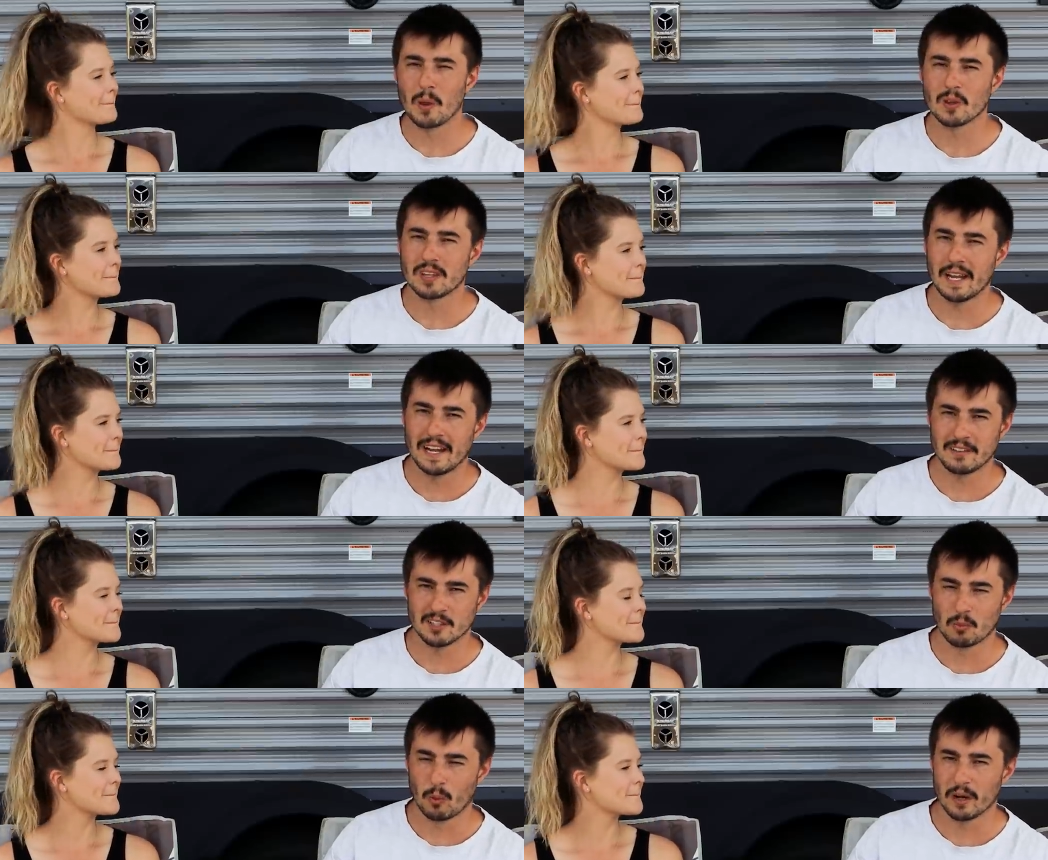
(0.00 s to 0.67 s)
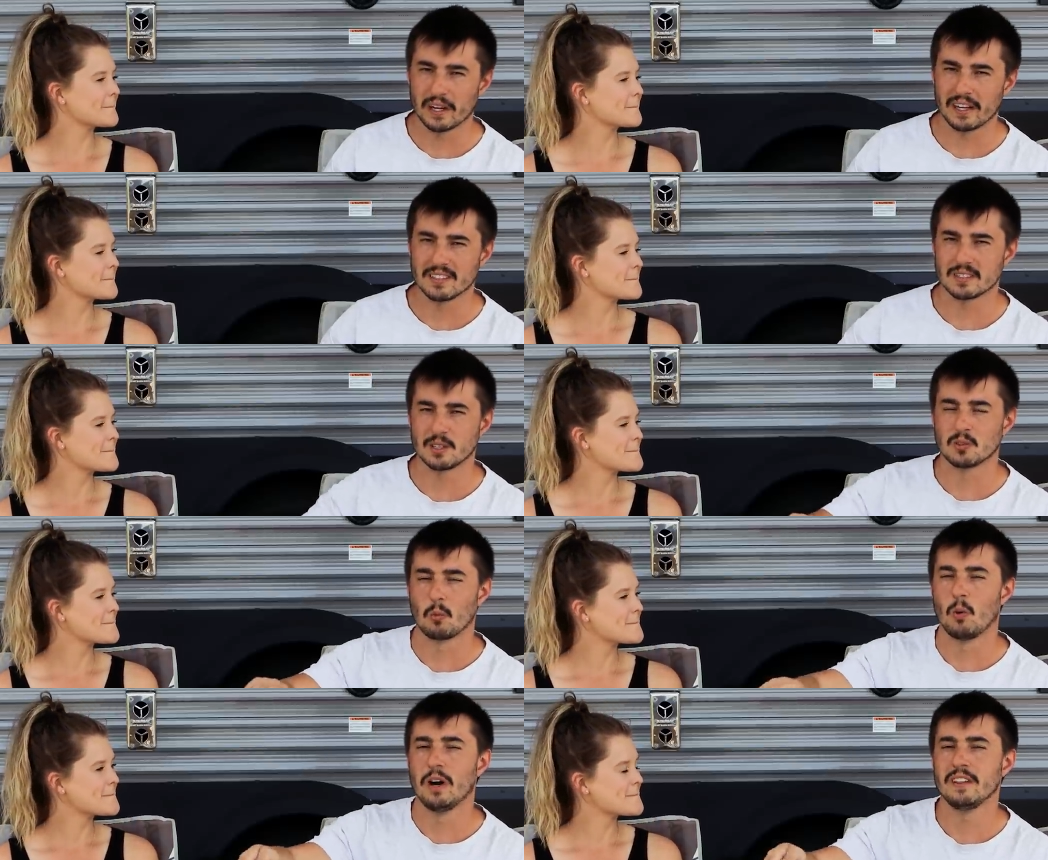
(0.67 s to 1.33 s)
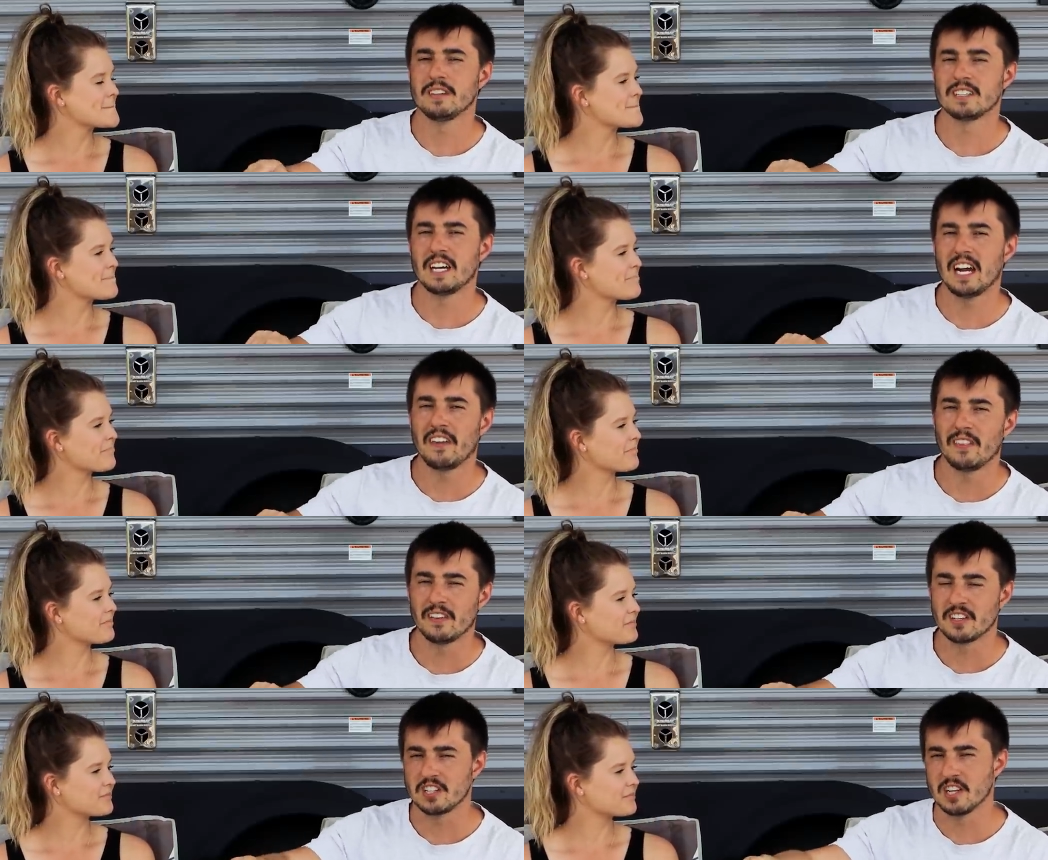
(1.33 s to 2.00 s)
Speaker 1: those hatches work is there's one side
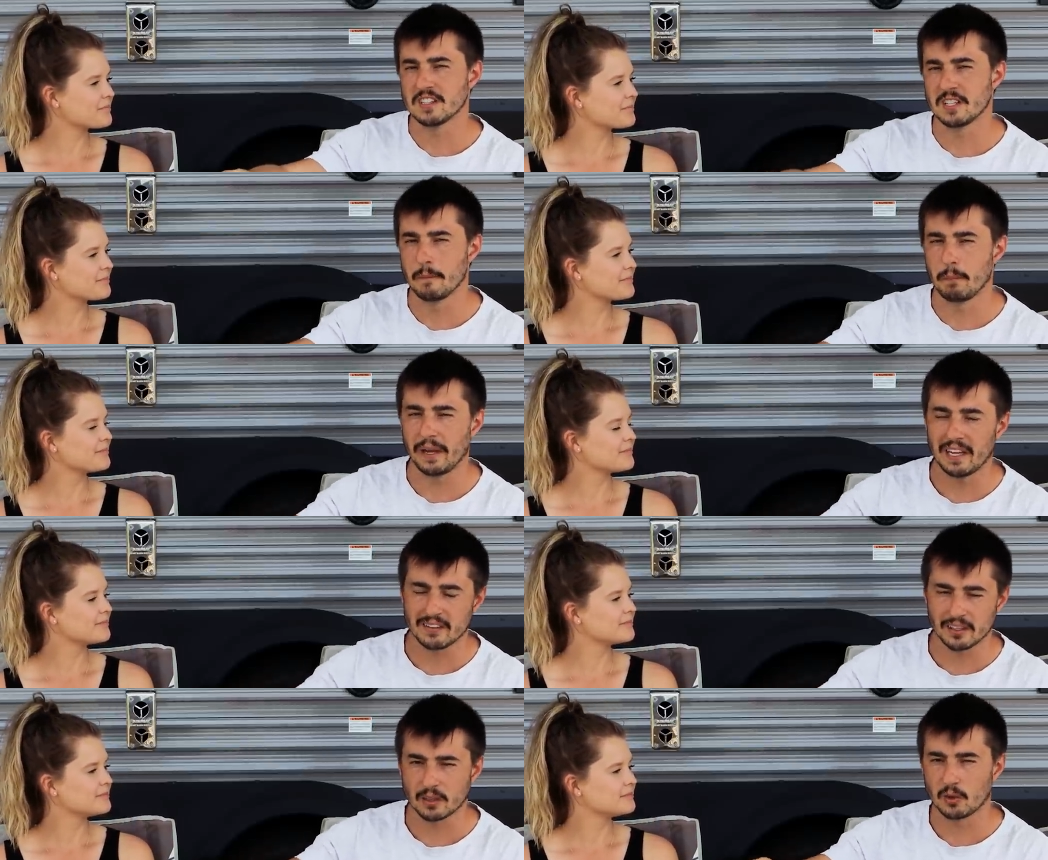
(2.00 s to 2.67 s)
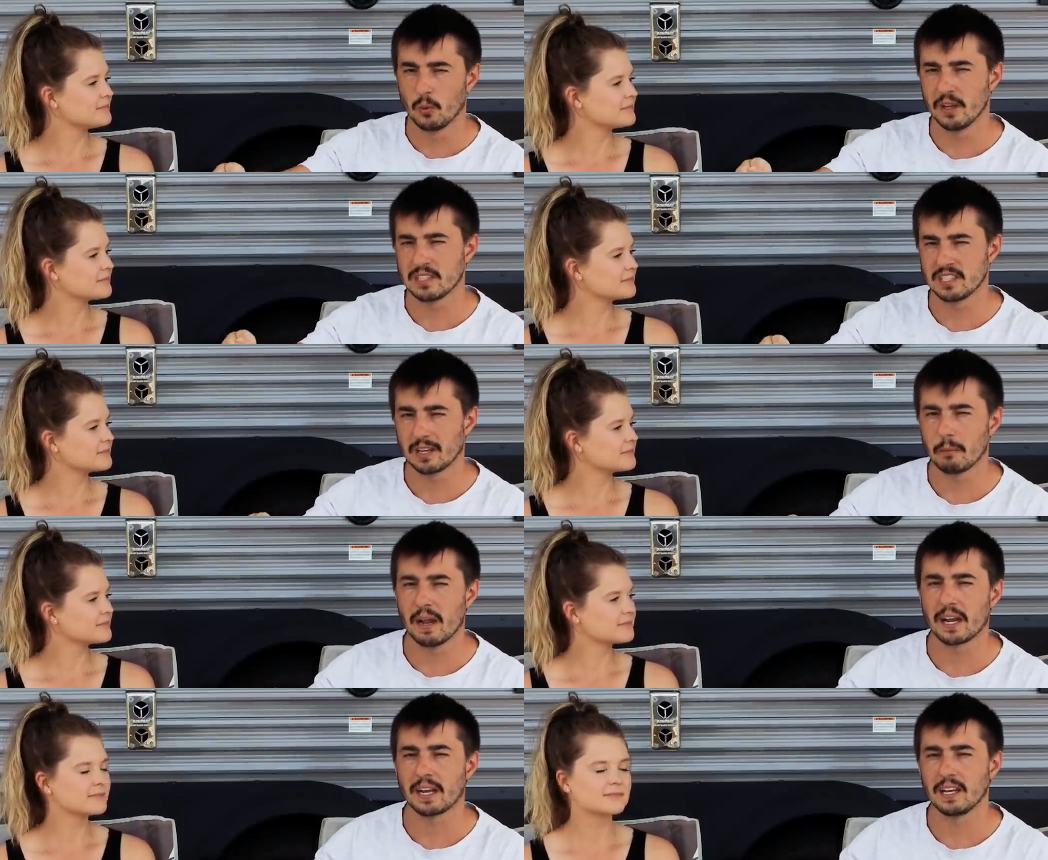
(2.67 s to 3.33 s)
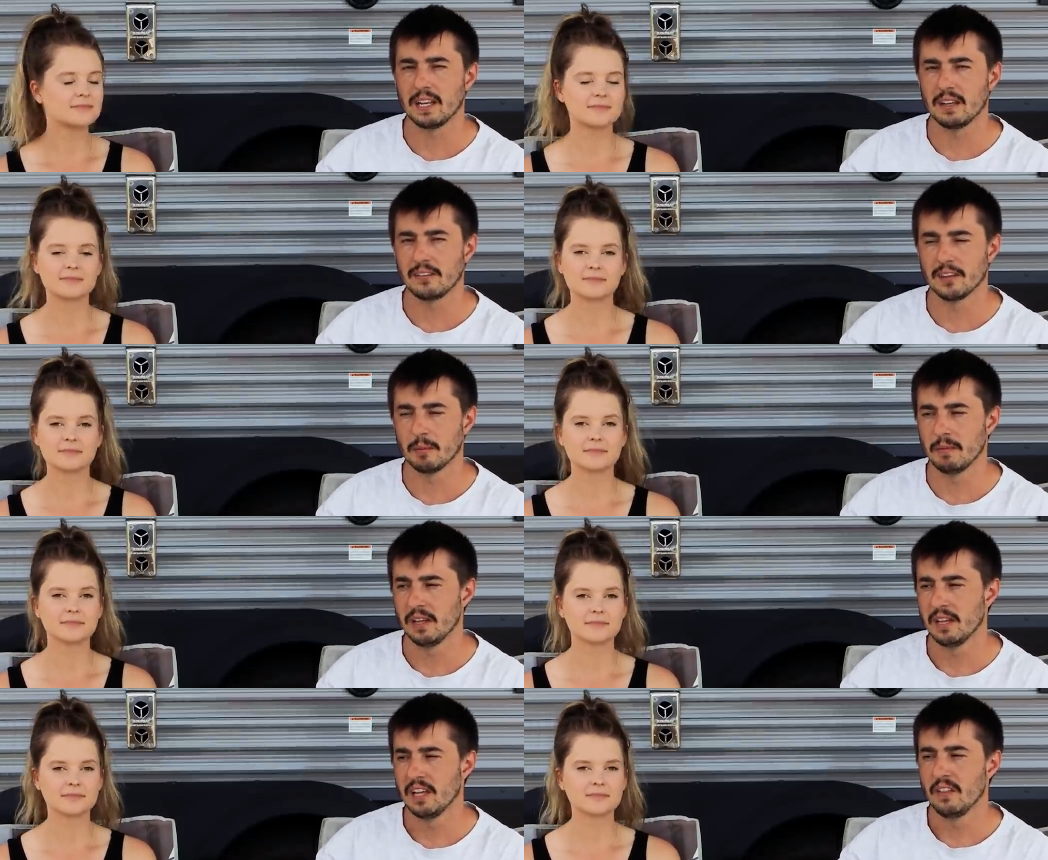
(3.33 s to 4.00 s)
that's just a basic twisting
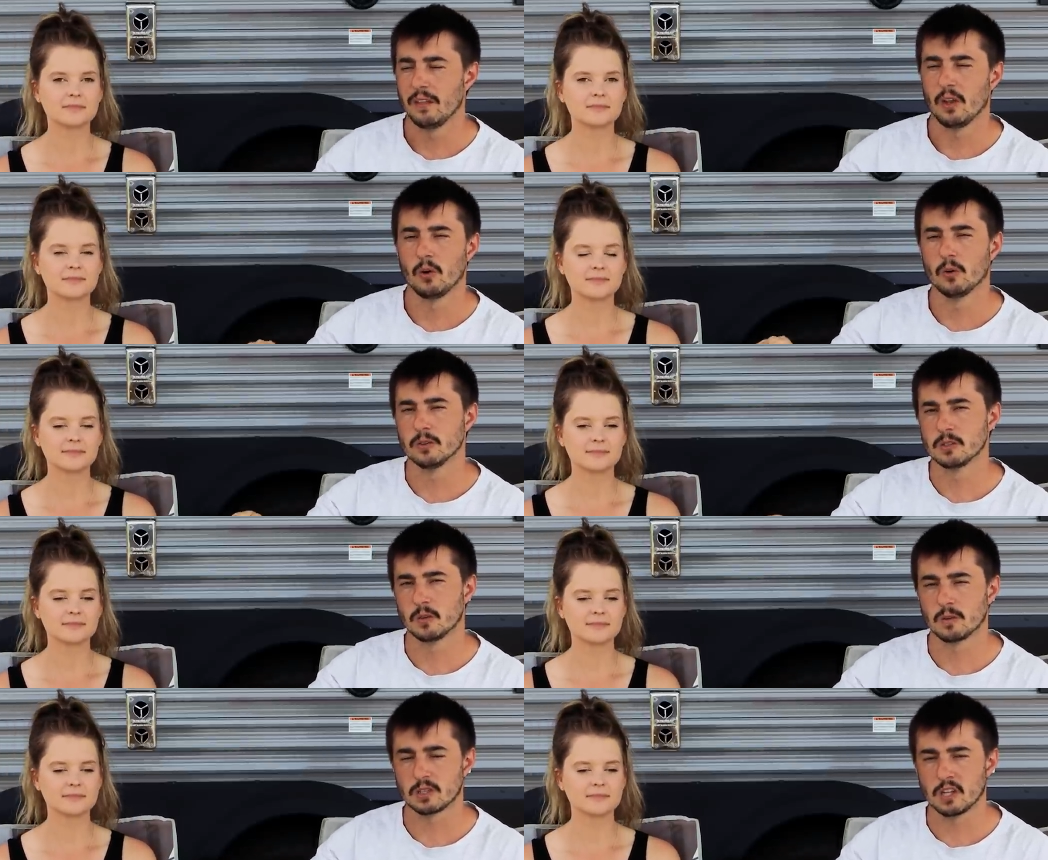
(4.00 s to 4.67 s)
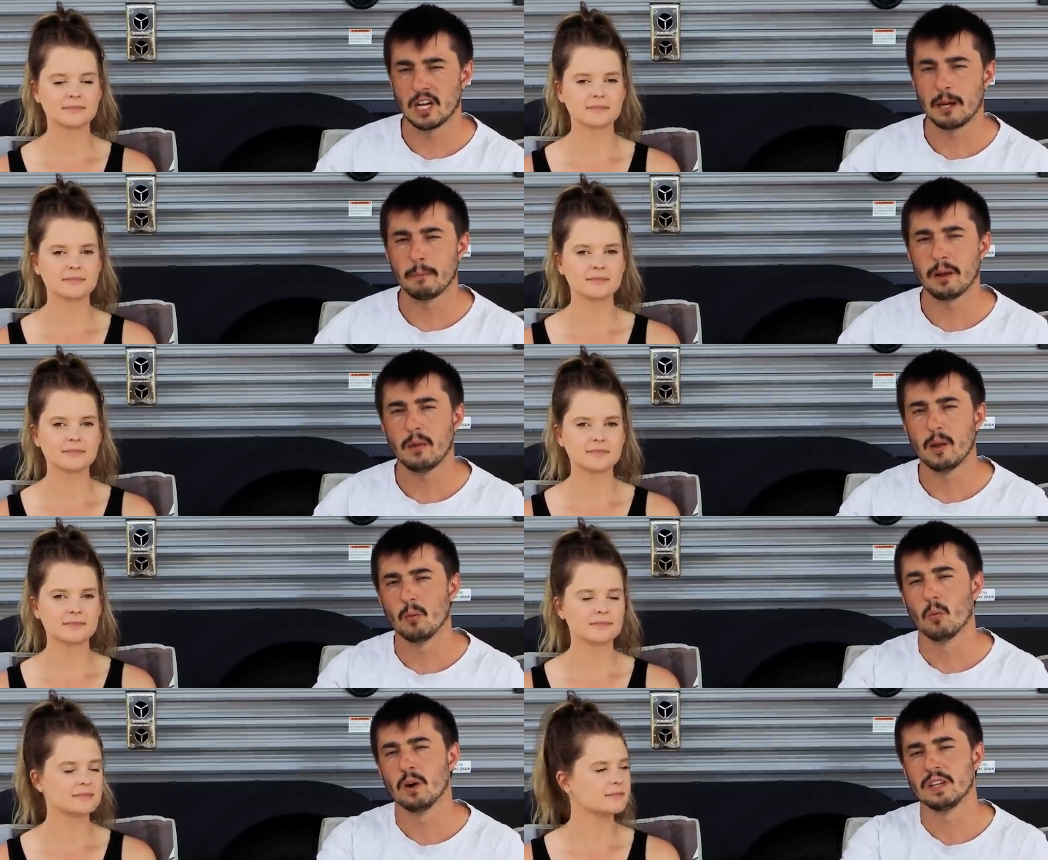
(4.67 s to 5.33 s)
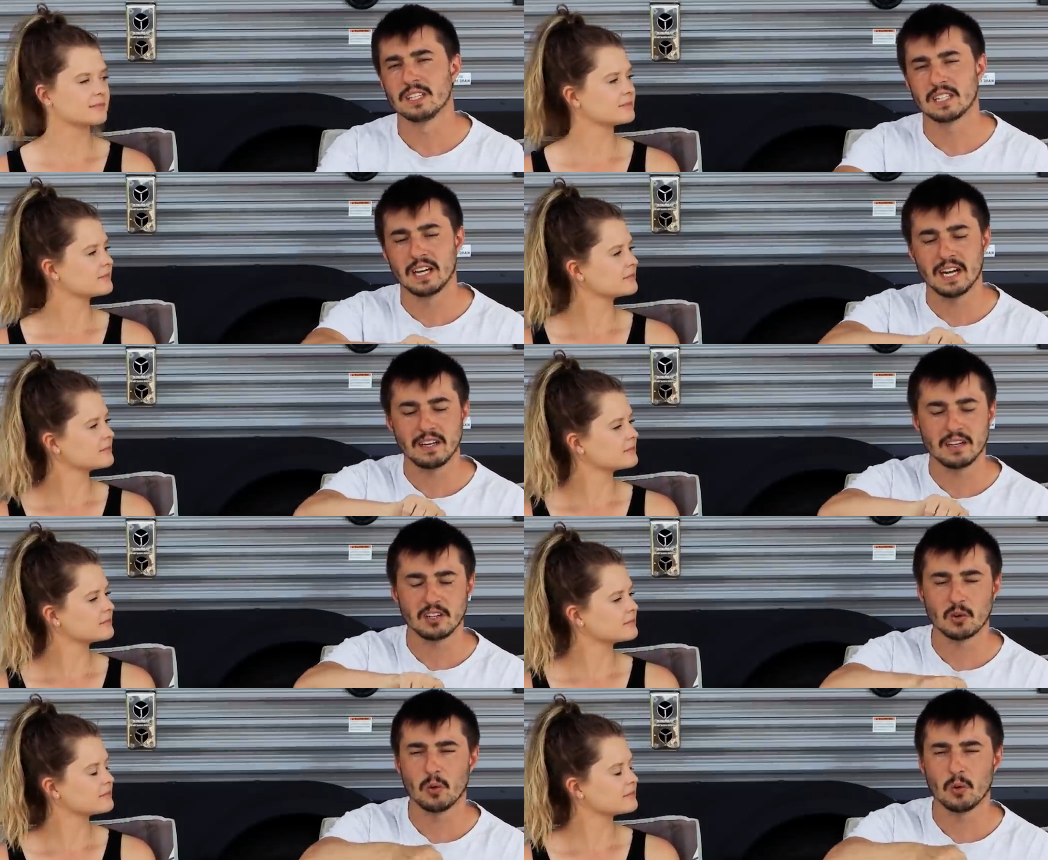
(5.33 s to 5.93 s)
mechanism that holds over top, and then one side